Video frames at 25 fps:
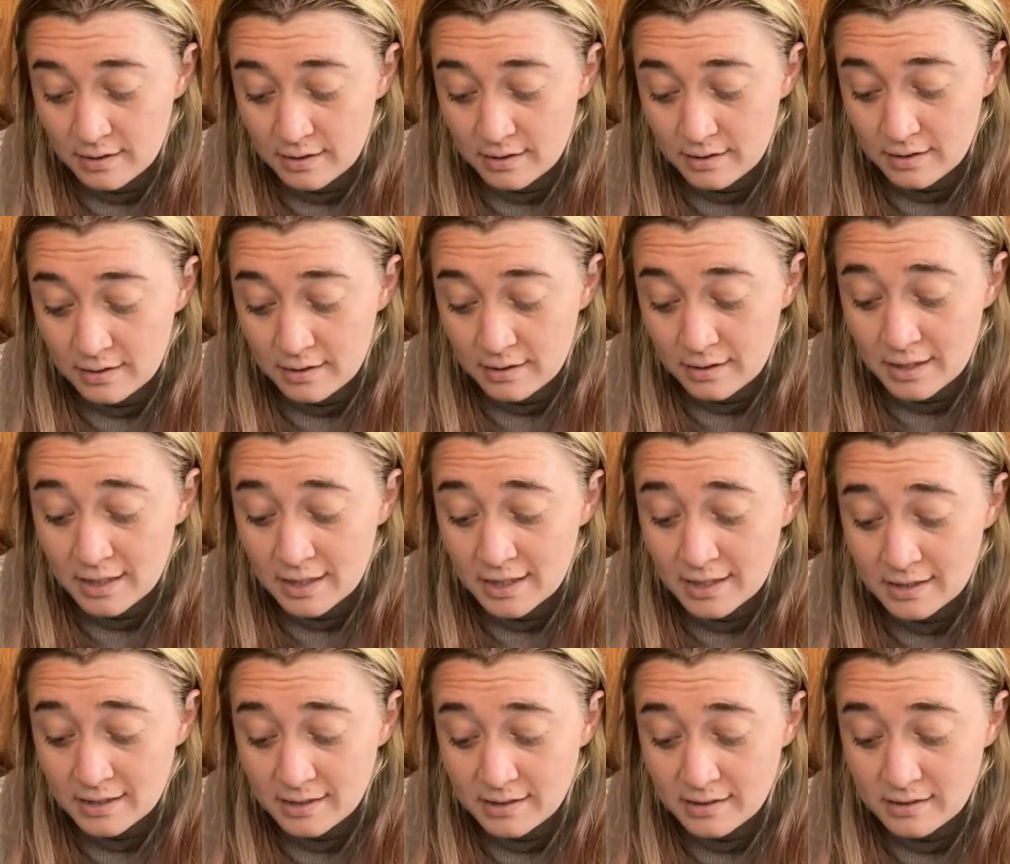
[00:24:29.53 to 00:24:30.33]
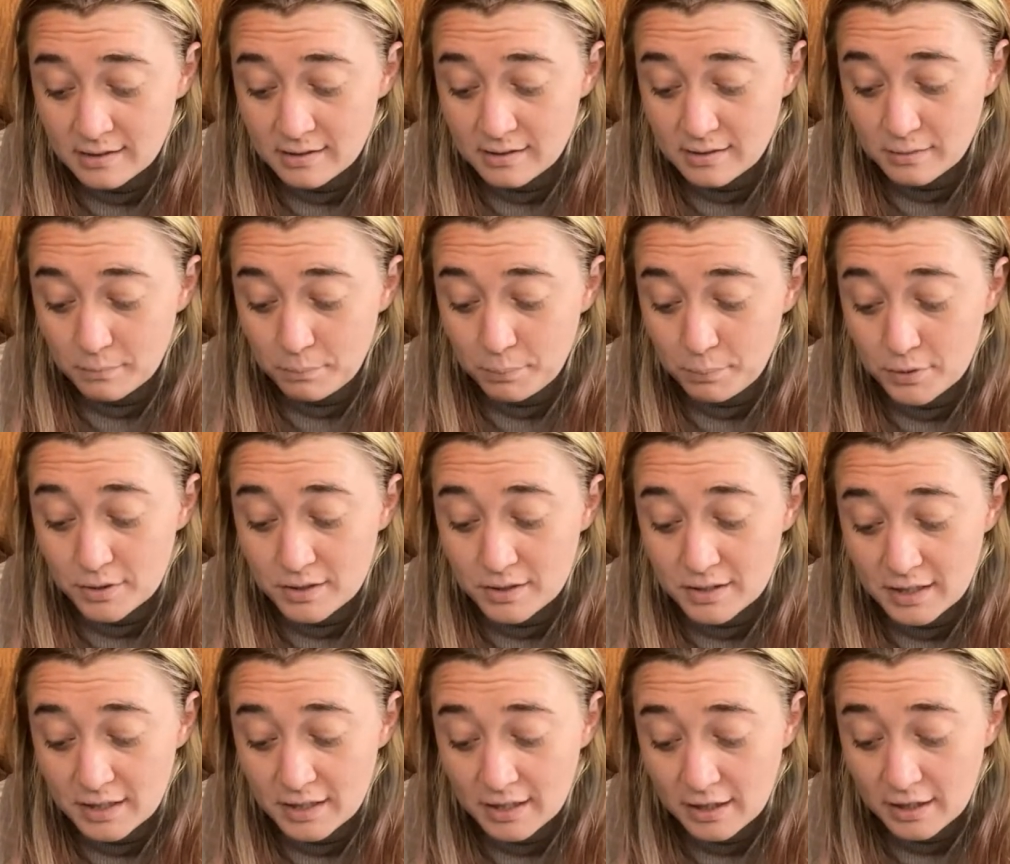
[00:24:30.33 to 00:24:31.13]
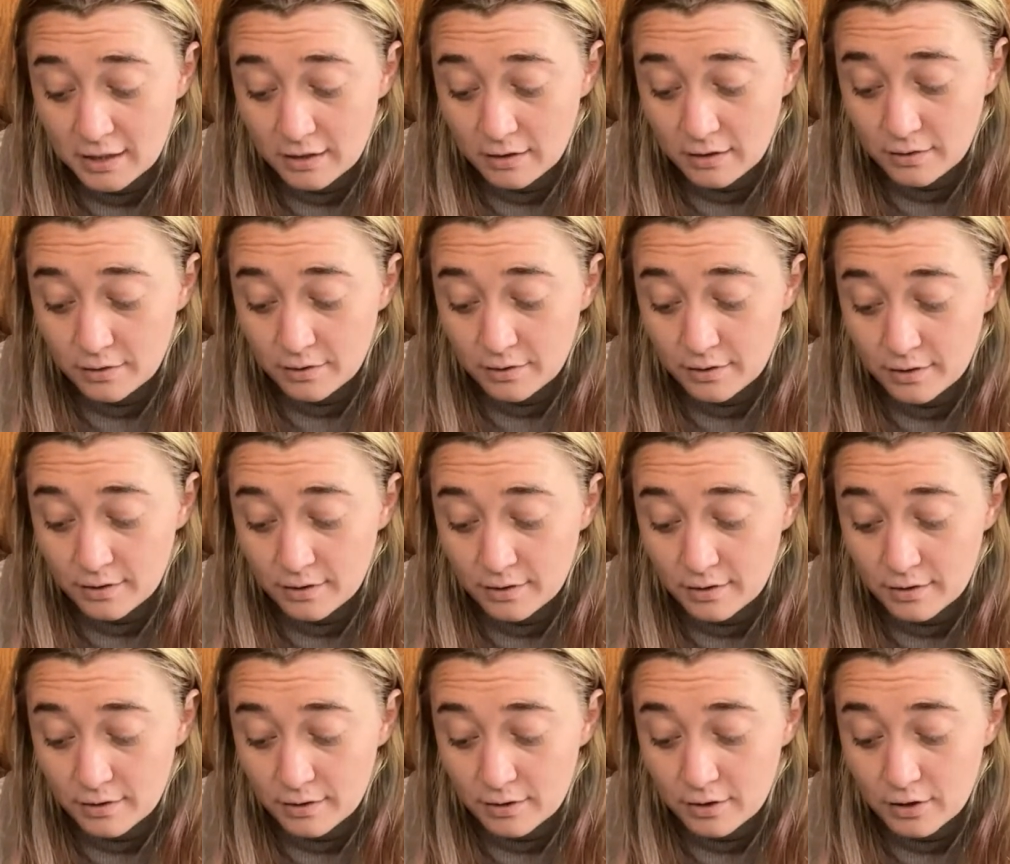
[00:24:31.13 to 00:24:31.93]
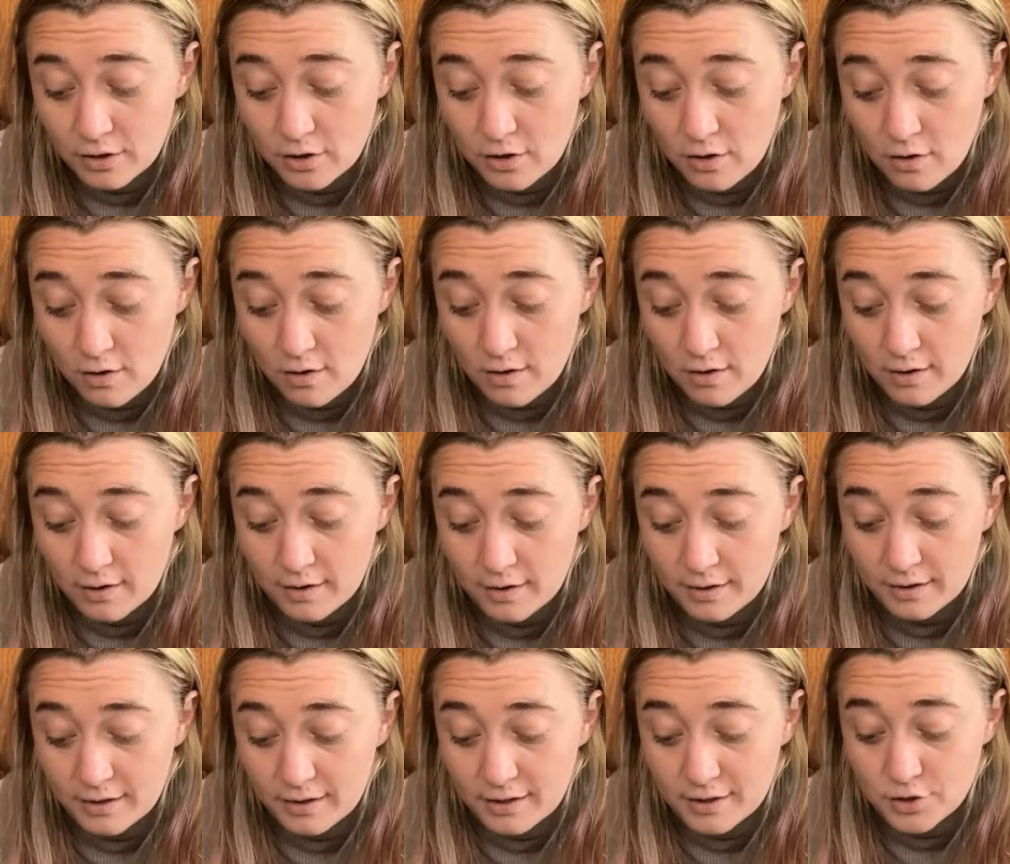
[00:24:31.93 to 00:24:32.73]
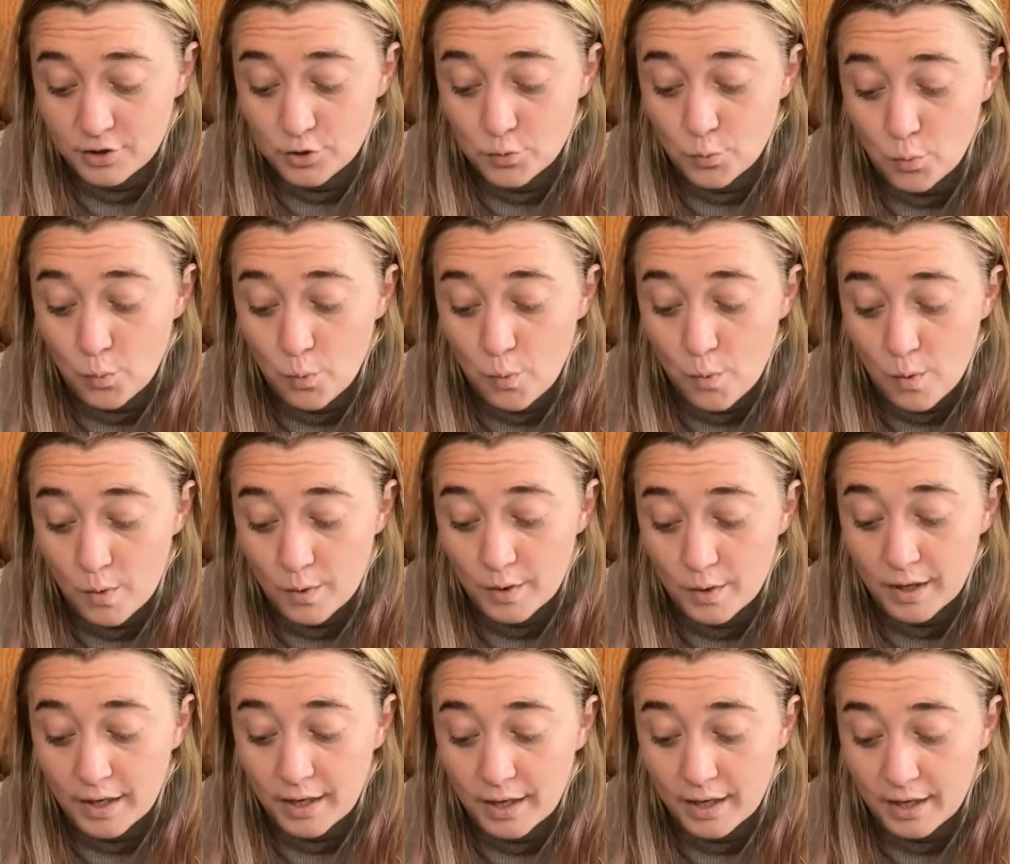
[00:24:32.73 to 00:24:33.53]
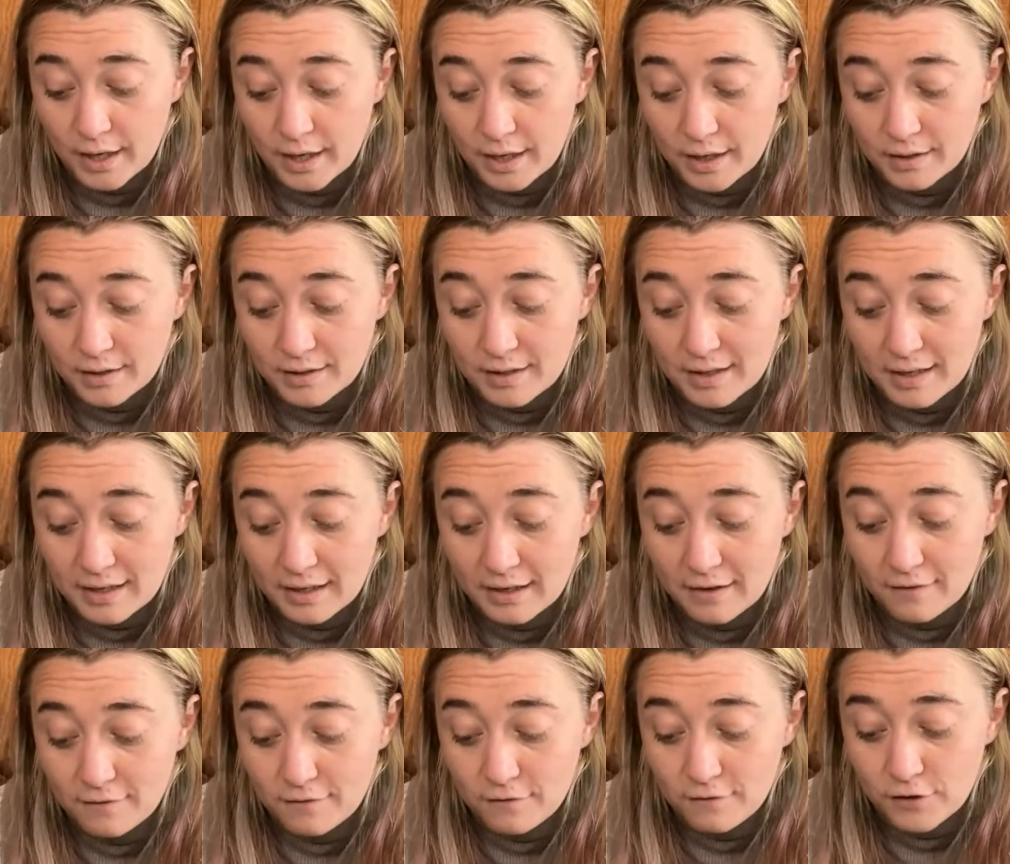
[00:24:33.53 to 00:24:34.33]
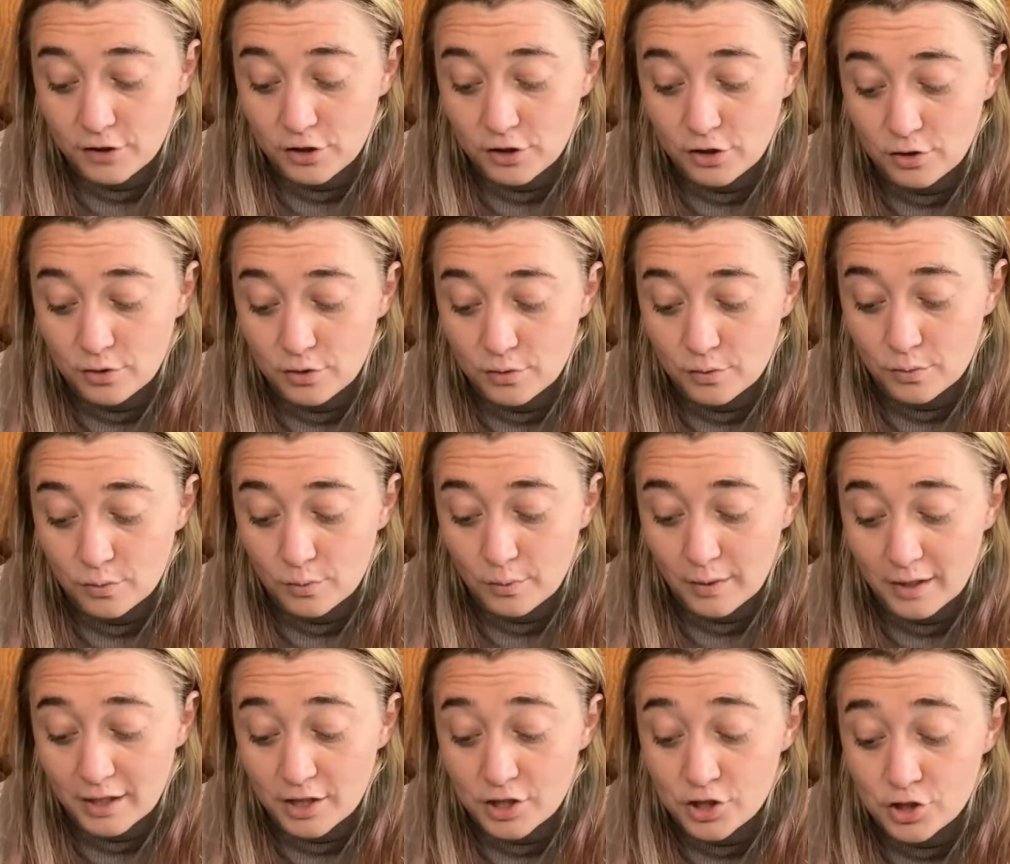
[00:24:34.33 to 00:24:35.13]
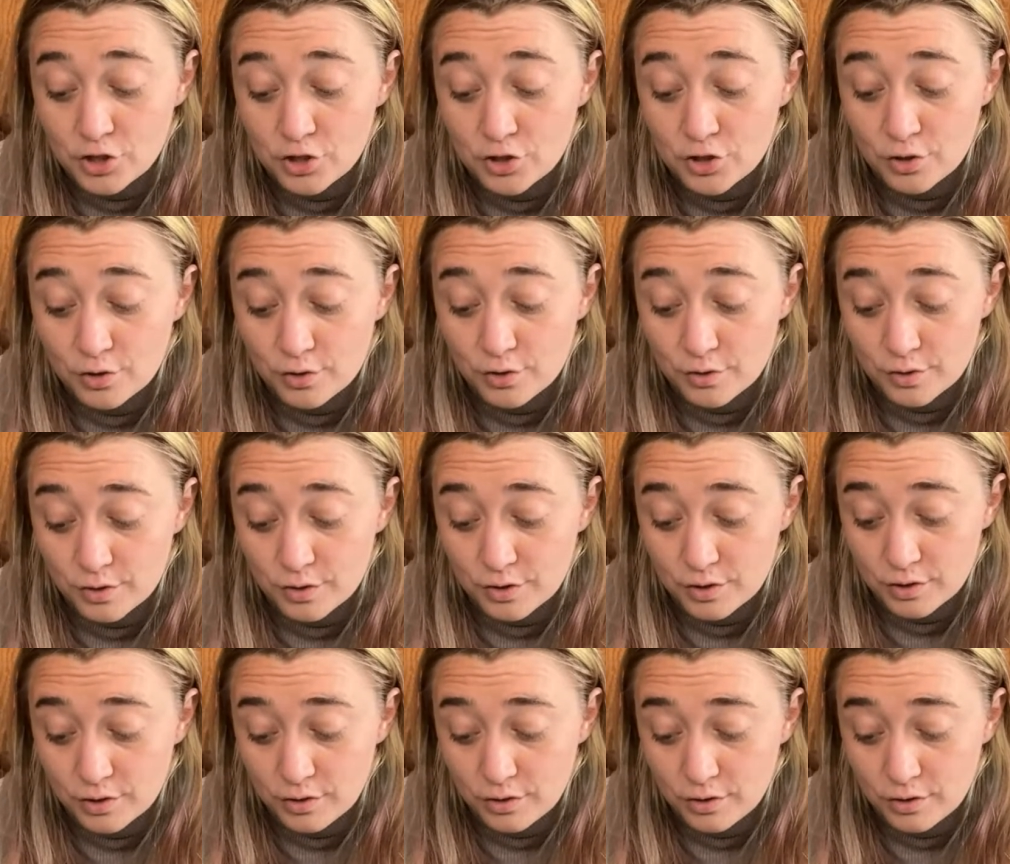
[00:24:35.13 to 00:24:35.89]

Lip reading: This particular card is warning that if you exert